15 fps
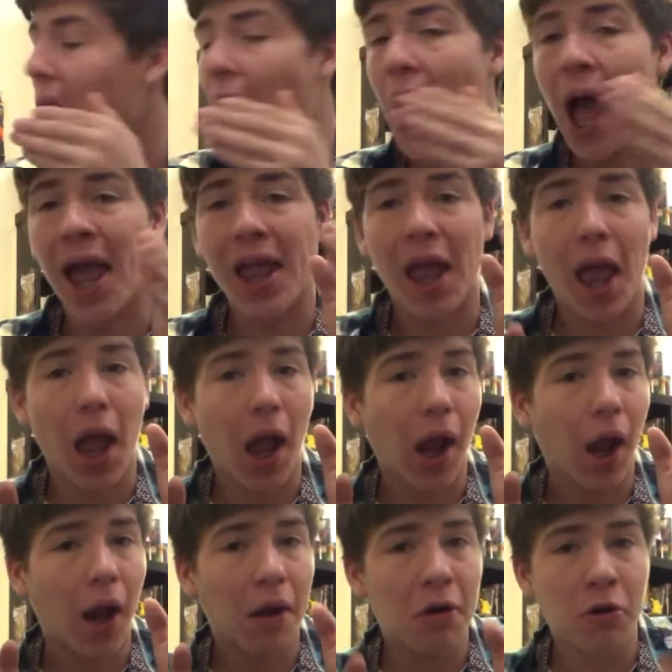I
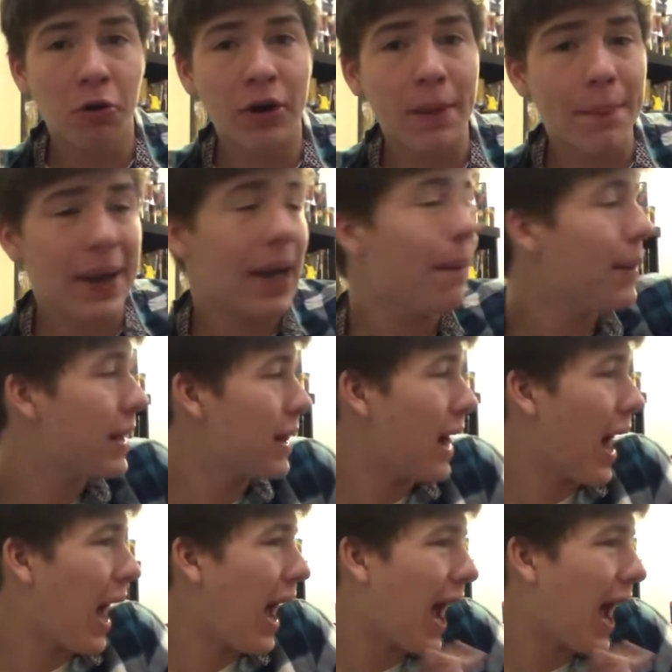couldn't believe it.